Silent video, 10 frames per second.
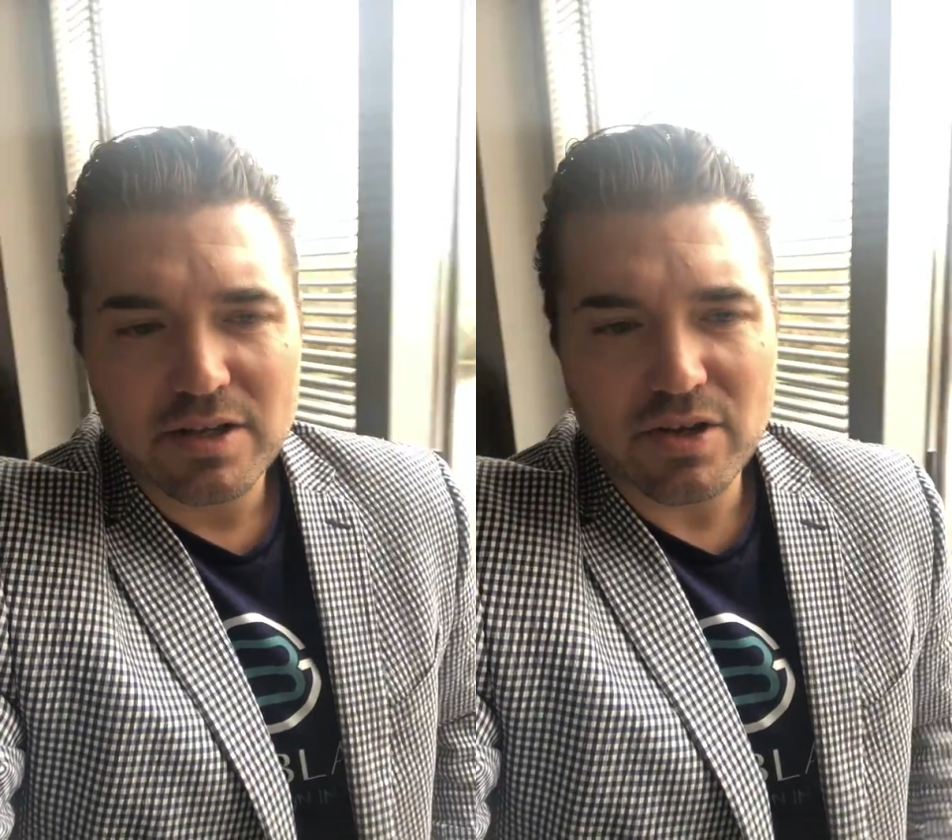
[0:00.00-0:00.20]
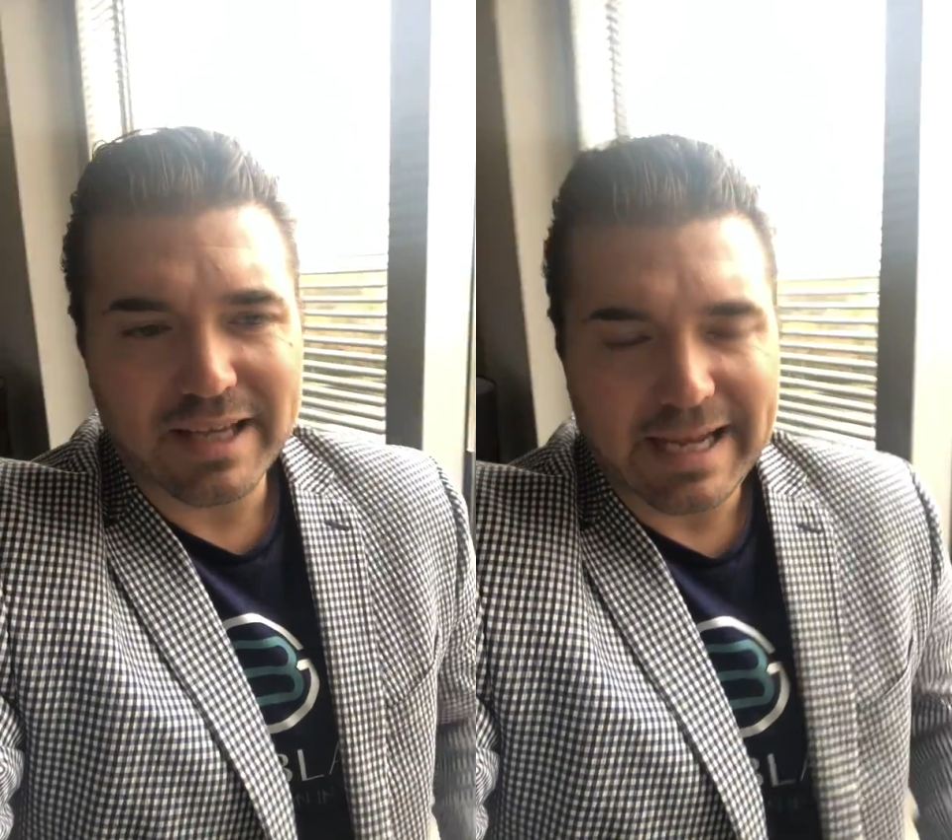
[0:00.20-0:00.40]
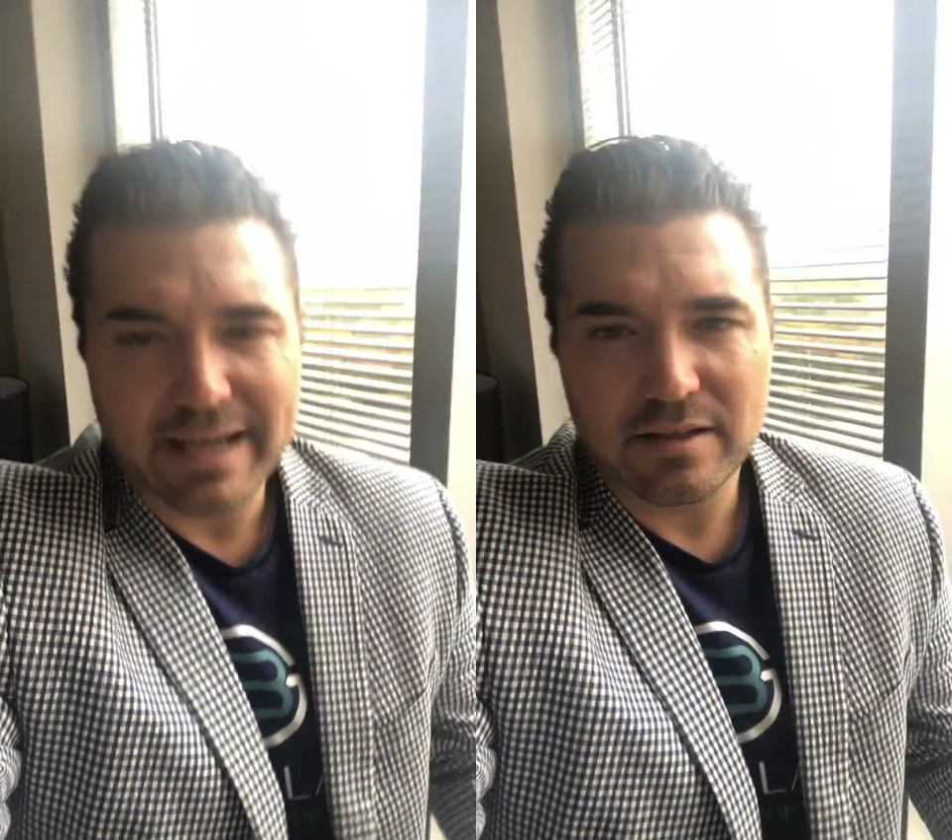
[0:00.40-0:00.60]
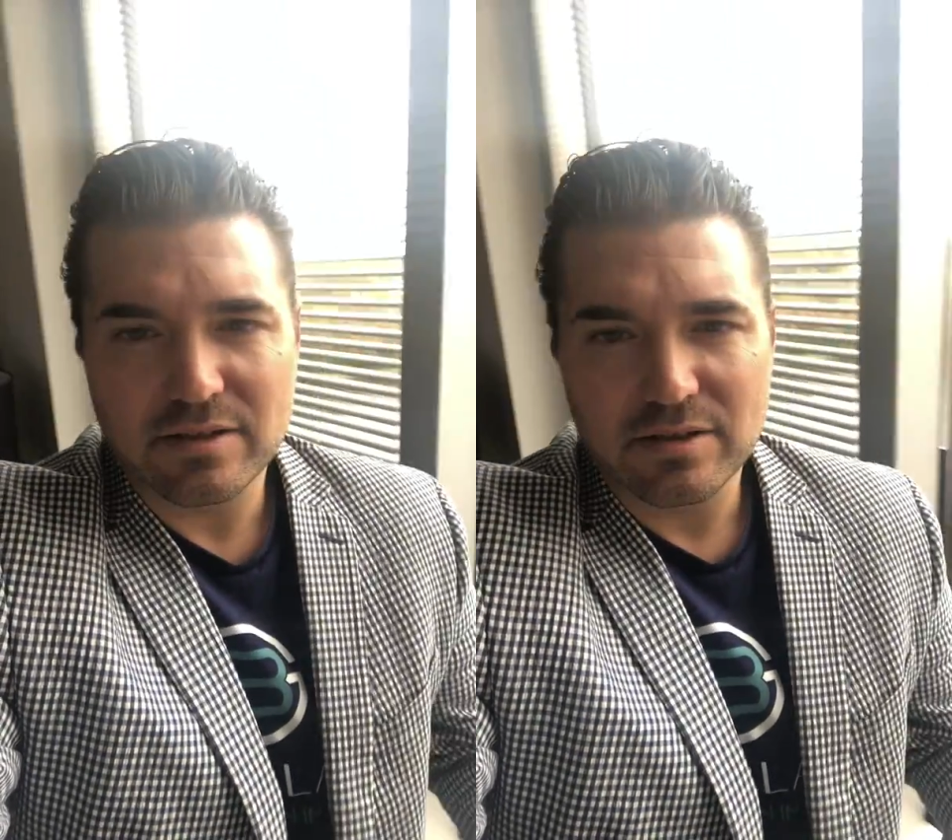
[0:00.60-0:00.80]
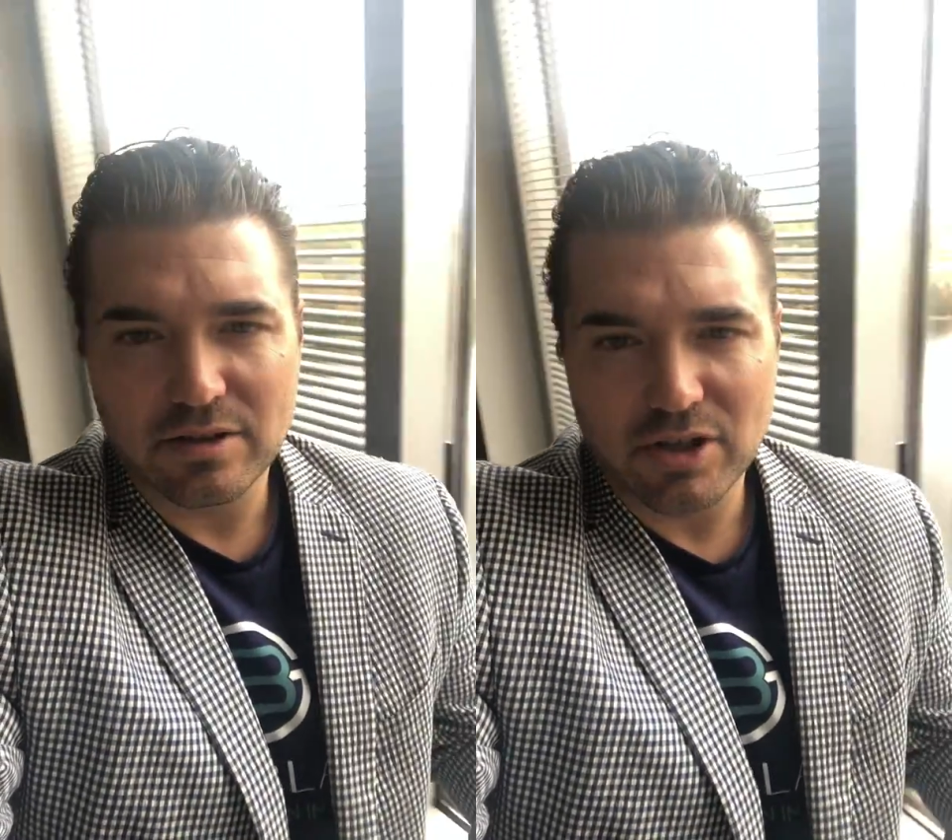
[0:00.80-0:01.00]
you can't
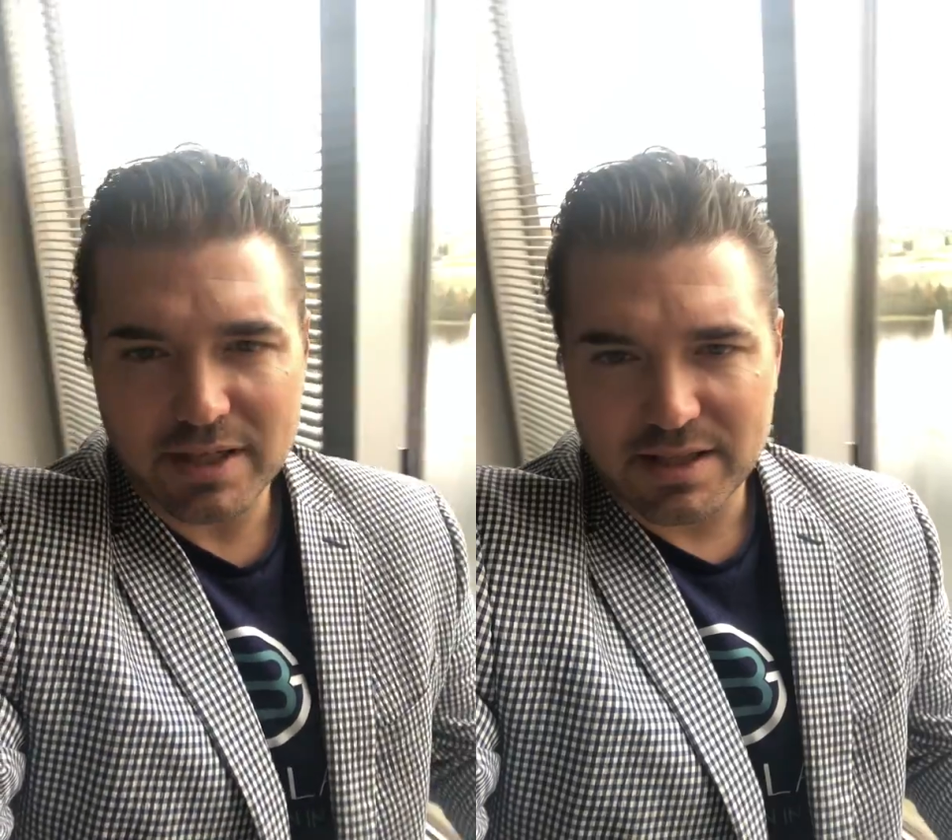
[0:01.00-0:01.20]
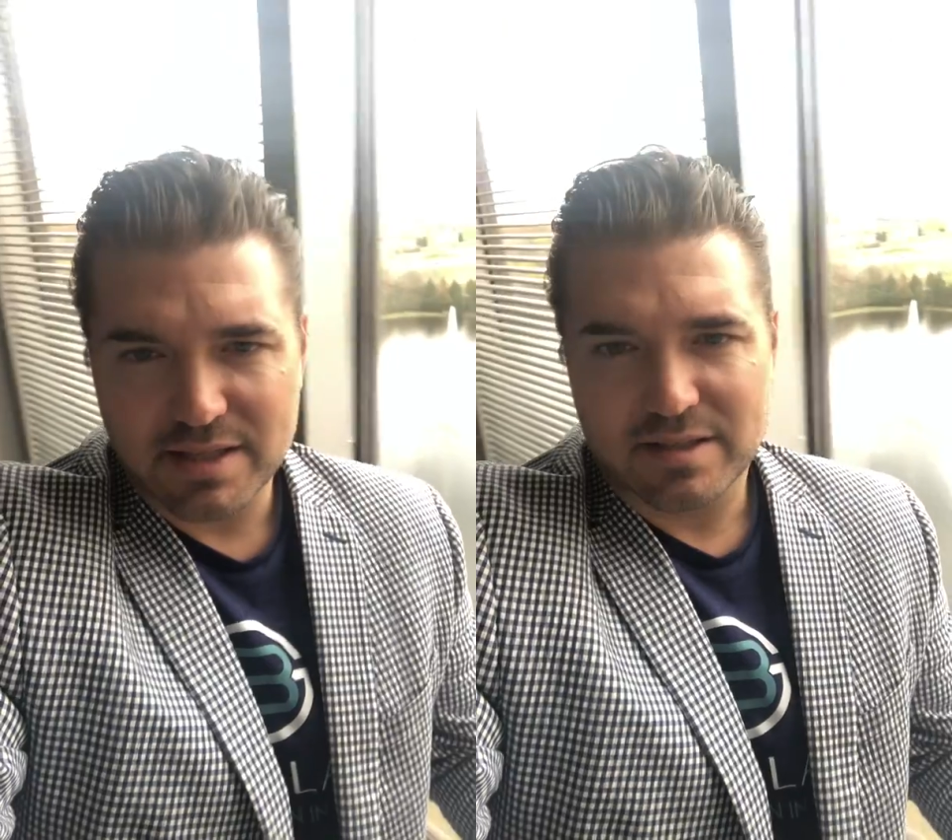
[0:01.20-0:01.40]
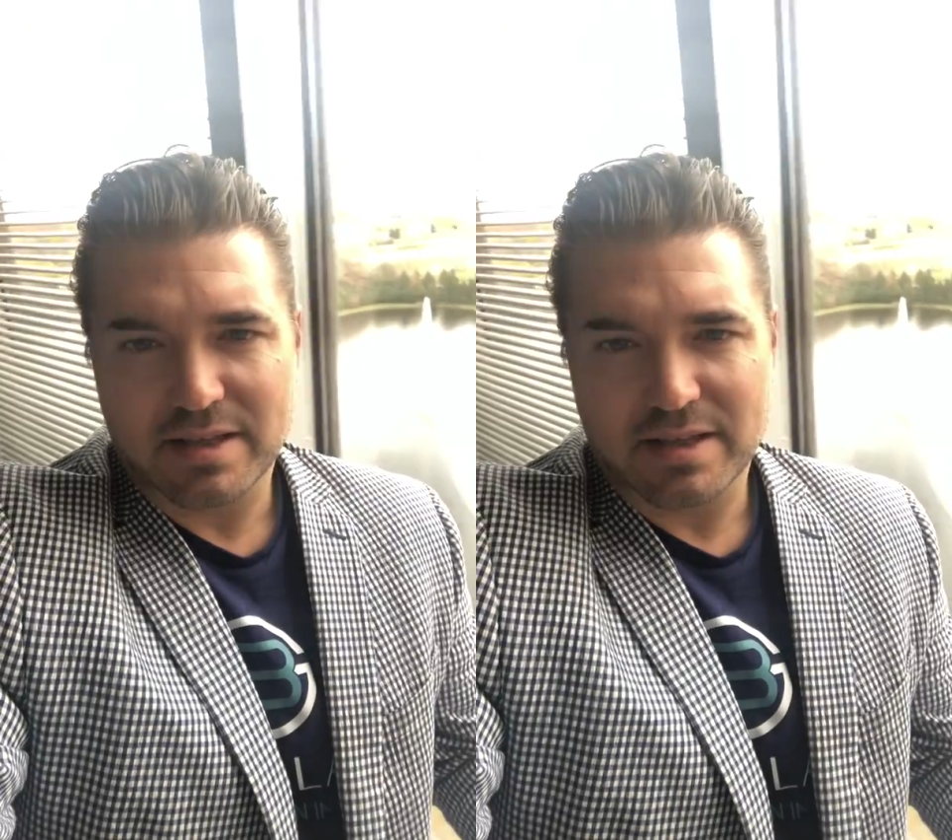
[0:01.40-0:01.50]
look at this